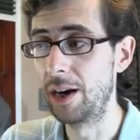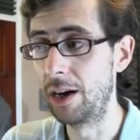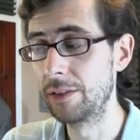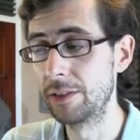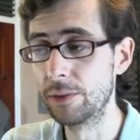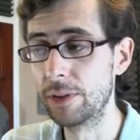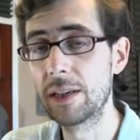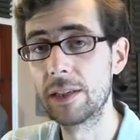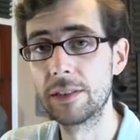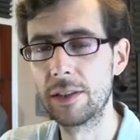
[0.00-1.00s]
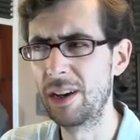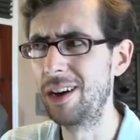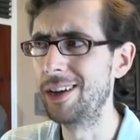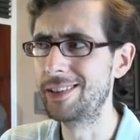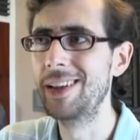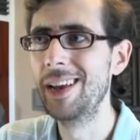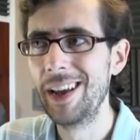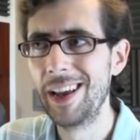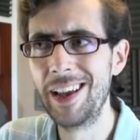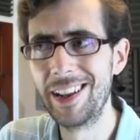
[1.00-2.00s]
art and all that kind of stuff.
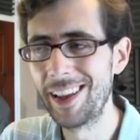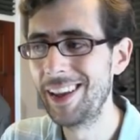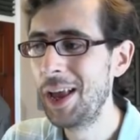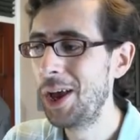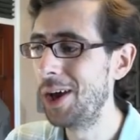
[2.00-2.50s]
Uh, art.